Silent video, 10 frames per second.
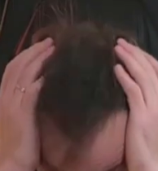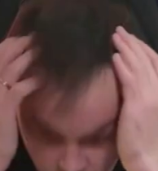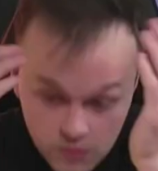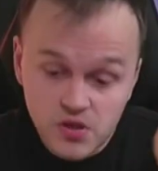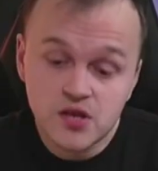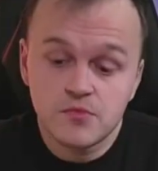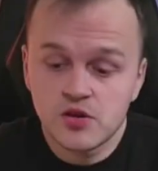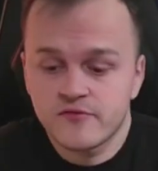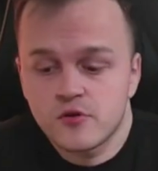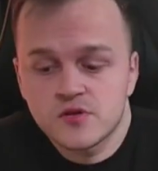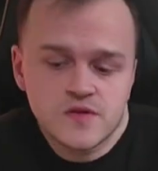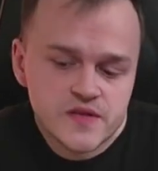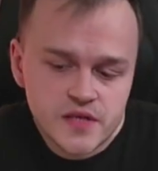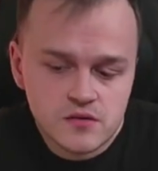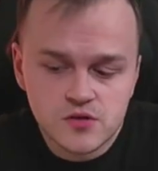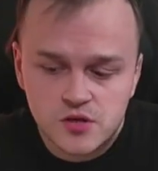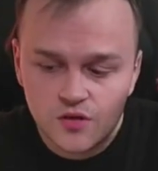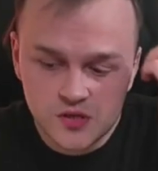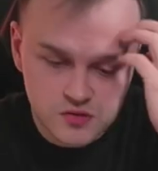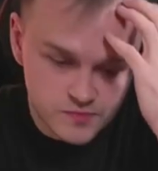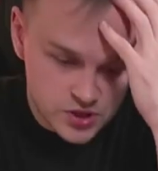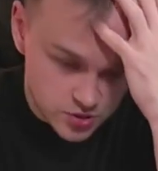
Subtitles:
But I mean, of course the solution is bishop